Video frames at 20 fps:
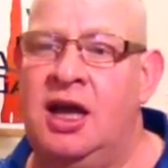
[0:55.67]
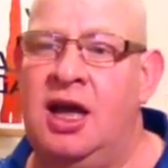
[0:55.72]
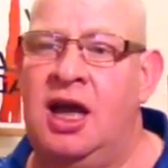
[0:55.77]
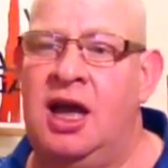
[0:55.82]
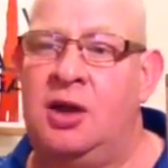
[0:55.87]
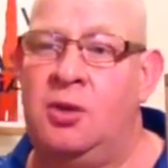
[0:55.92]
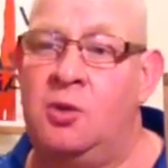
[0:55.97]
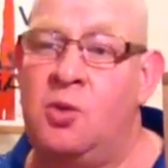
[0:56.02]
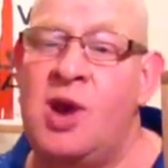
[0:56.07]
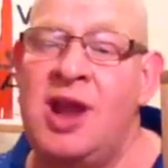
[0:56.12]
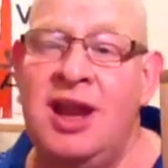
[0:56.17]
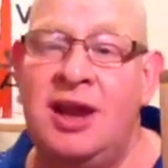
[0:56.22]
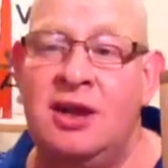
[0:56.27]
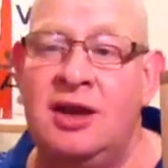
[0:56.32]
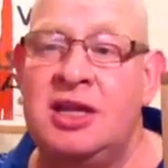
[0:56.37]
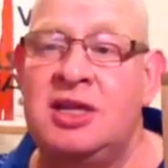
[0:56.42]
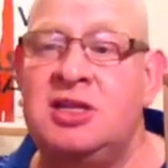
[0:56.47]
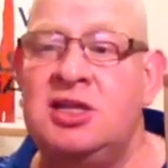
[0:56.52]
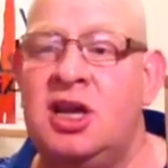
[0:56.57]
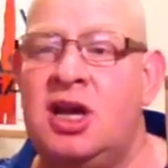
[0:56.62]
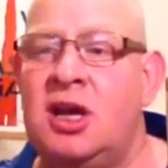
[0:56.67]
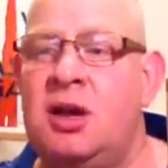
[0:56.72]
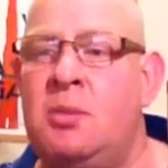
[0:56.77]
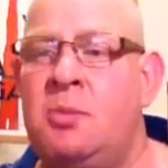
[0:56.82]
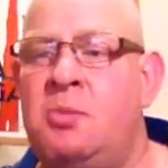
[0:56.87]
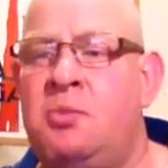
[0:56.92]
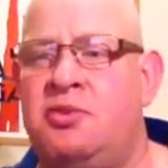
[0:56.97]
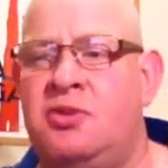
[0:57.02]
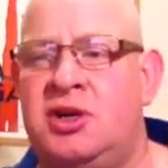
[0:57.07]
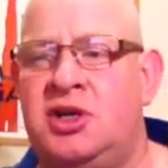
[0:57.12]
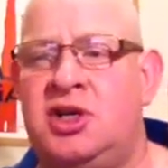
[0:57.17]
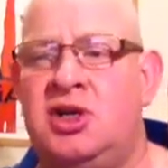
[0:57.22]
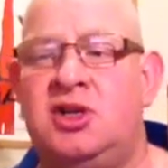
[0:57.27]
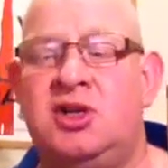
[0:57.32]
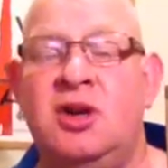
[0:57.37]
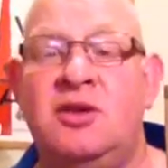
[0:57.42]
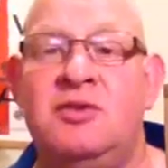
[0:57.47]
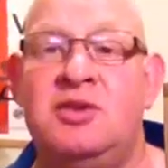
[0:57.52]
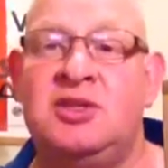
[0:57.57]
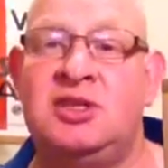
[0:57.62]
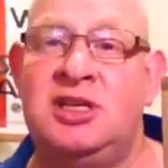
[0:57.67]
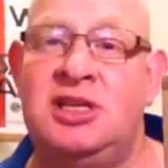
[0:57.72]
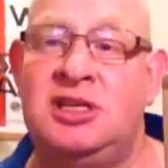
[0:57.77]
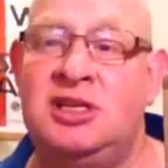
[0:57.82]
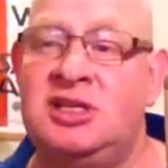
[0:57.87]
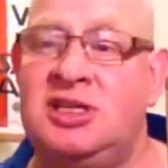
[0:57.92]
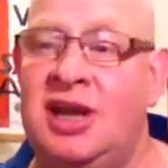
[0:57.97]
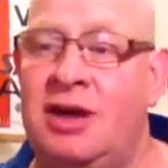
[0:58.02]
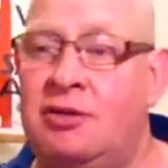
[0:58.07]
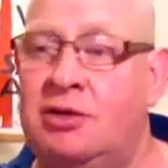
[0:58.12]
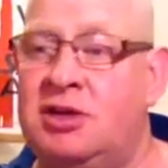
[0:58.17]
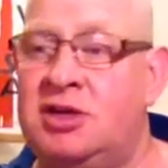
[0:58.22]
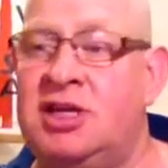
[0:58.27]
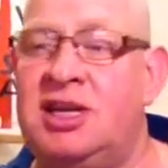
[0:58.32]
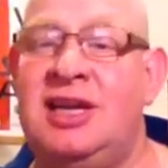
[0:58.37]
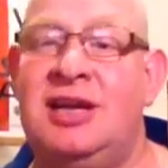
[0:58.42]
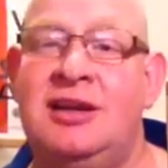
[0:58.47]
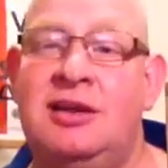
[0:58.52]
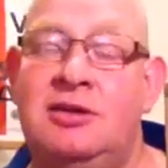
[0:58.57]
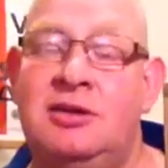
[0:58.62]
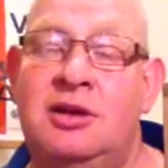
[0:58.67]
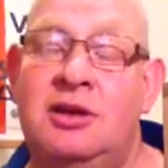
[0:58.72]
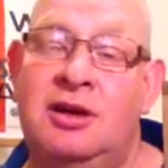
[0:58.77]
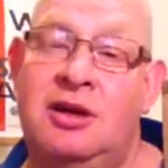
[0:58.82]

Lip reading: Anguilla is a British overseas territory